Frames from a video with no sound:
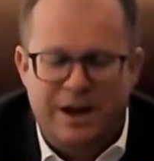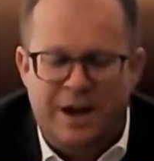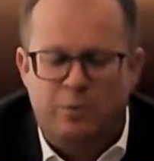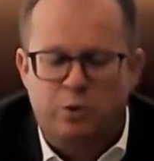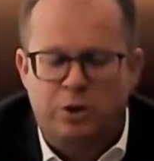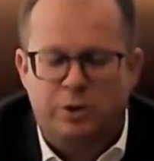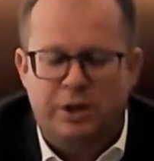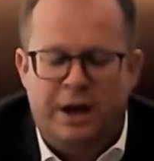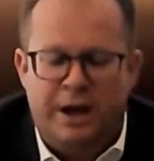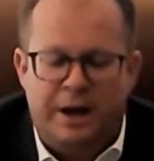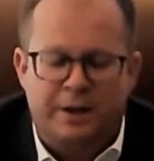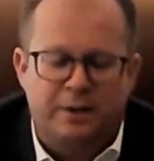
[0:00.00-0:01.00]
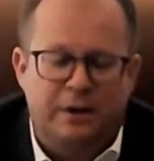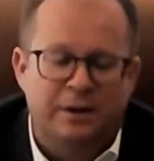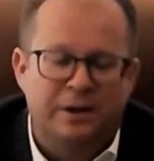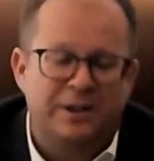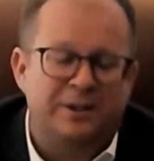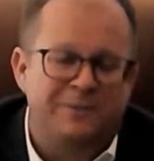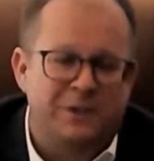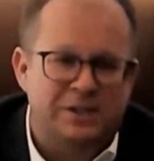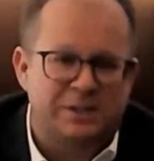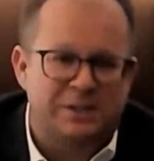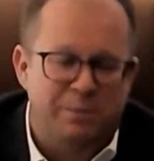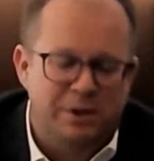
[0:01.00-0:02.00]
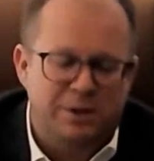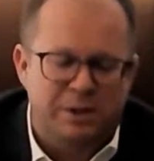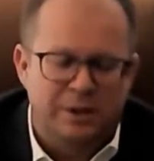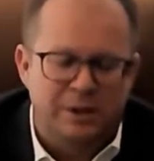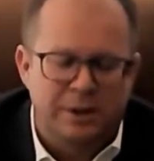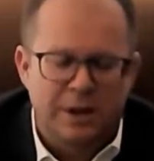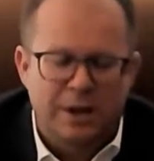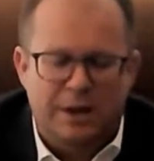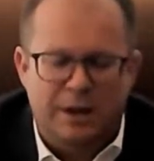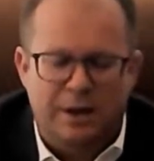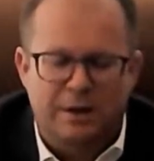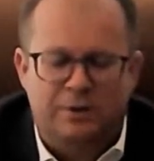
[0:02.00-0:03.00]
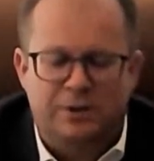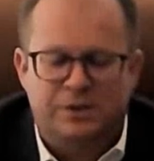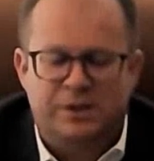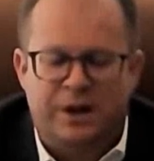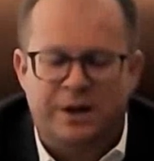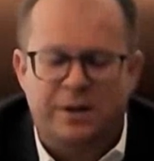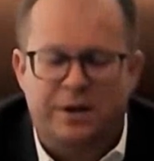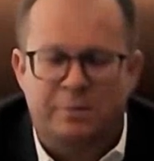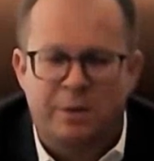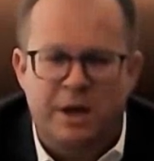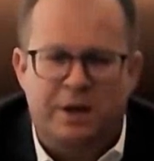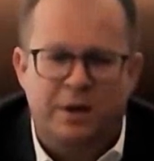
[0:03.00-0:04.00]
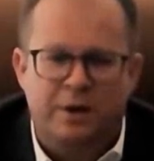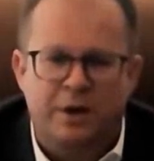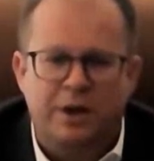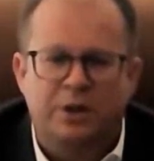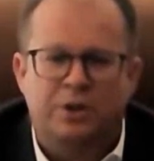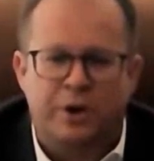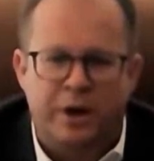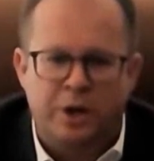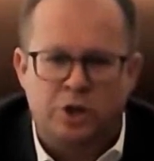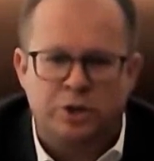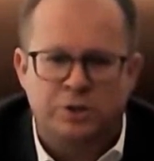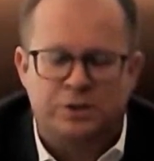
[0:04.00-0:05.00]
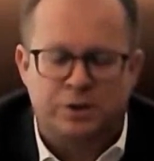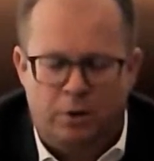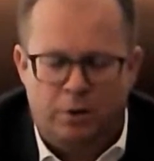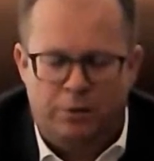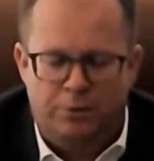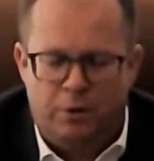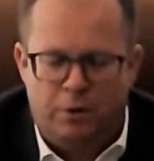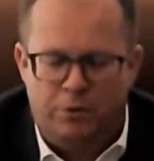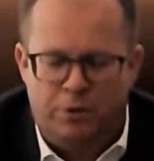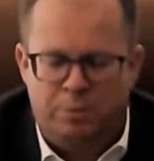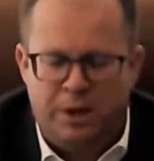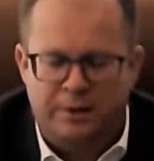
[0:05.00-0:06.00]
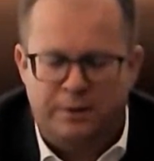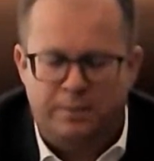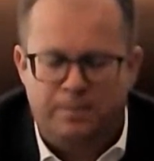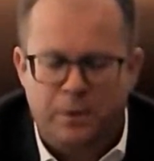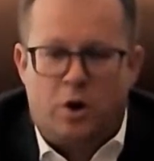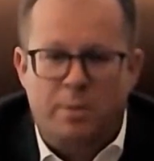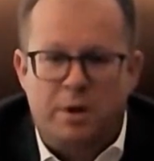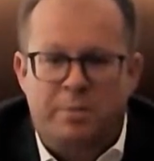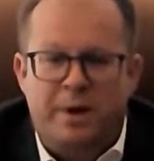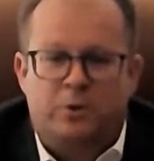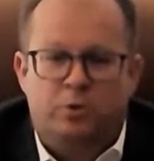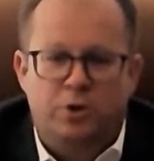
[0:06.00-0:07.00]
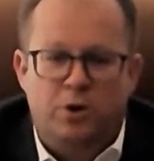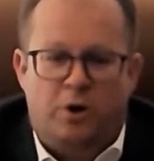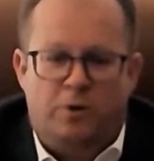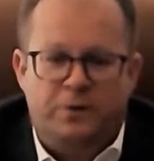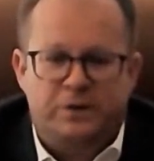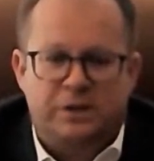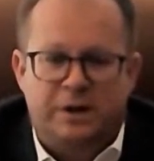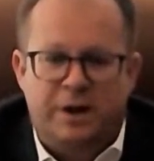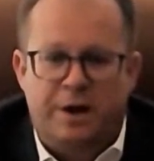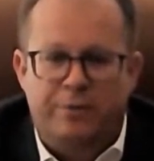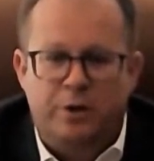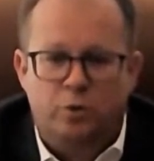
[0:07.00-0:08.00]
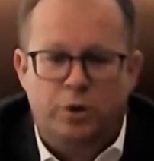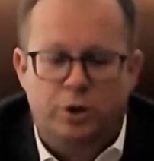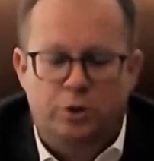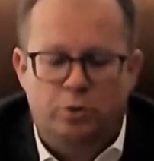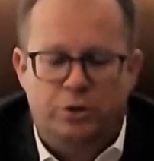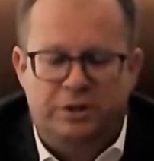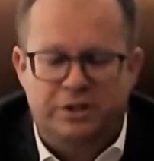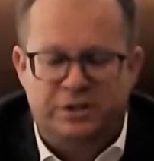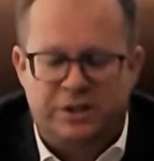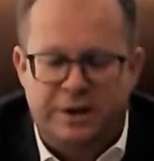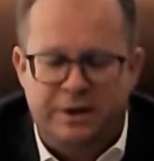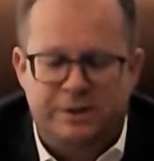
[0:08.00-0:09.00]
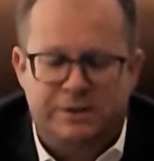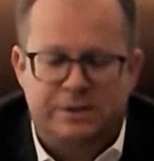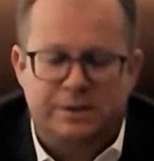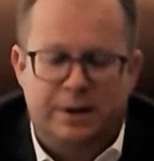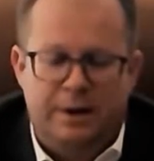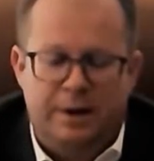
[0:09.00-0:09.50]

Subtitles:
and we really had a little flexibility in designing and making iterations of the plant. So coming back to the office and having to redo the designs